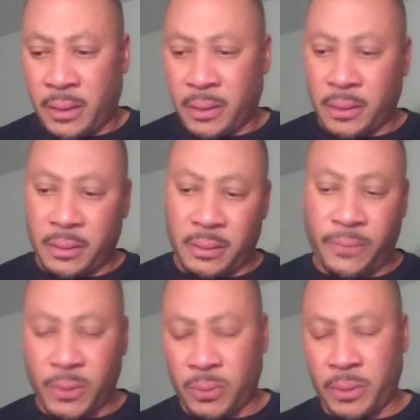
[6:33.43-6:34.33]
uh,
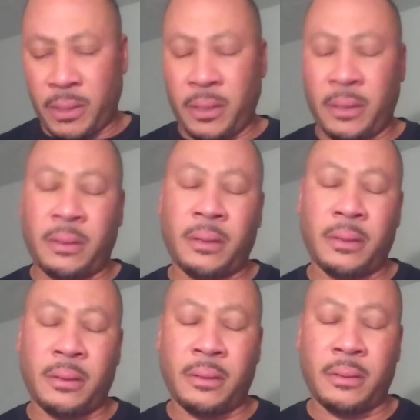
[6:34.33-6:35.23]
420
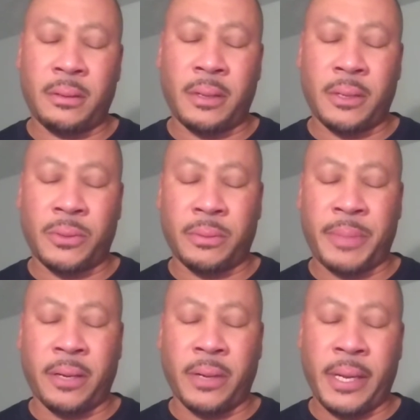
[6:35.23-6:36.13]
extra
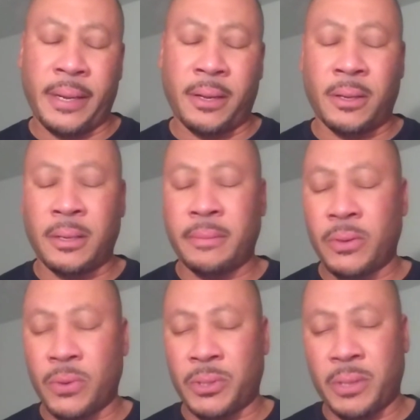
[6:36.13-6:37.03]
pale ale. Of
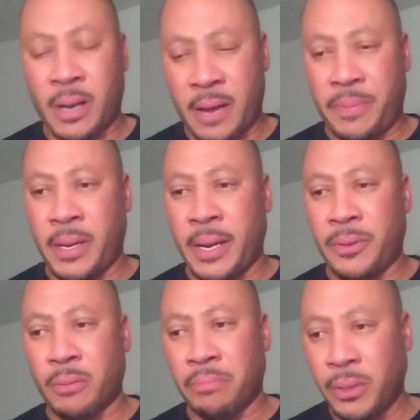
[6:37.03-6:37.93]
course, the IPA,
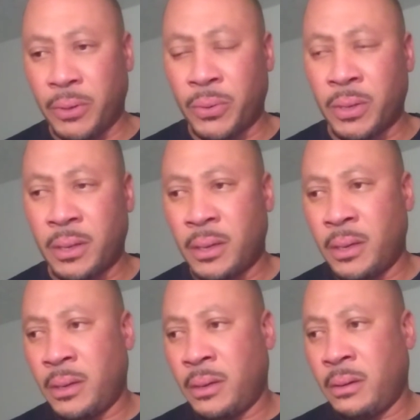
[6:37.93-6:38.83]
their blue
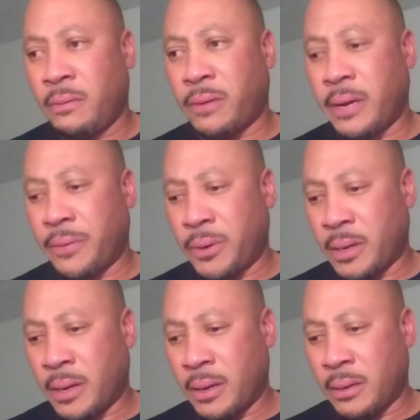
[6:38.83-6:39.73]
flavored
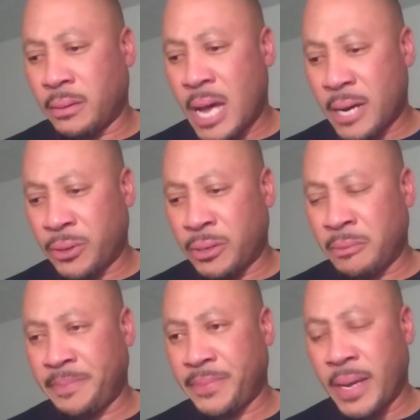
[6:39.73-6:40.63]
uh, lager,
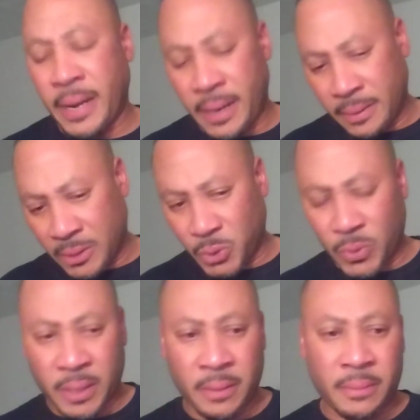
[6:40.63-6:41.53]
and this
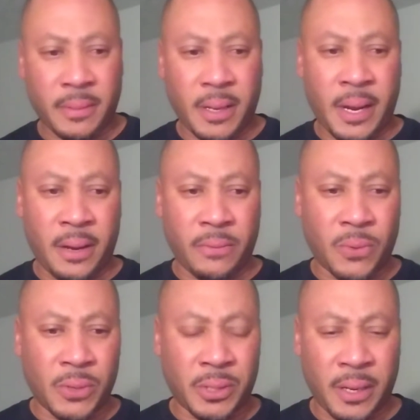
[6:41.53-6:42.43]
one. And of
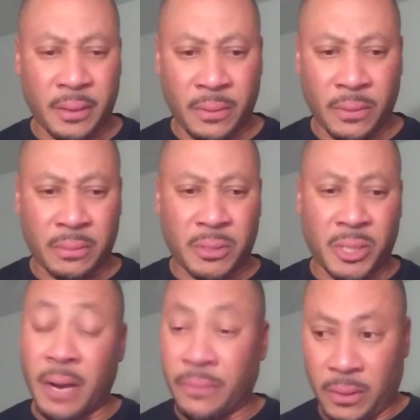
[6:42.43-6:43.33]
course, they do
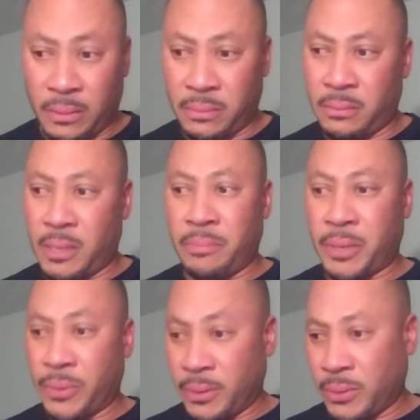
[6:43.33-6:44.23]
several
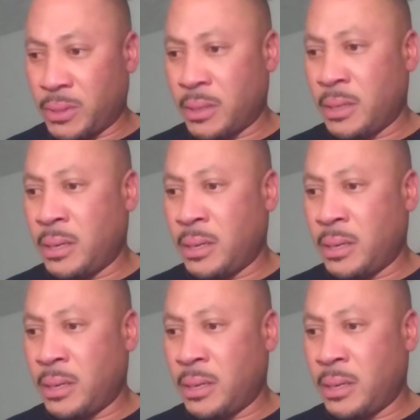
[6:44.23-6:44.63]
imperials.